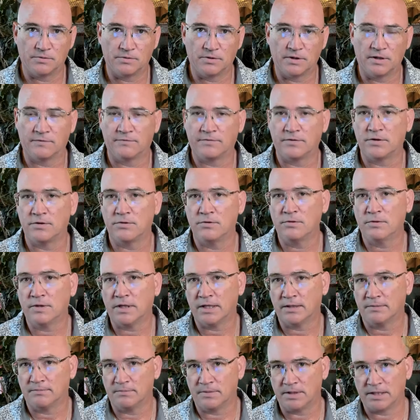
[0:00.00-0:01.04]
if you
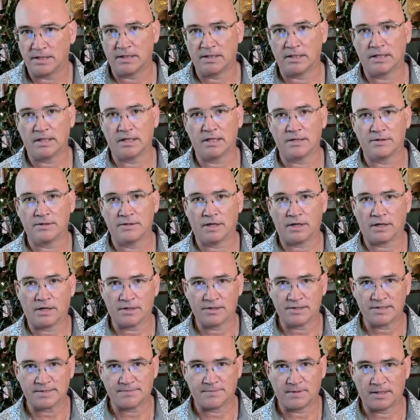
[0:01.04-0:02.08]
can be in the
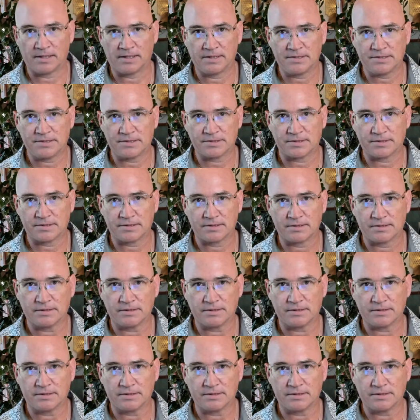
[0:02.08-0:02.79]
heart space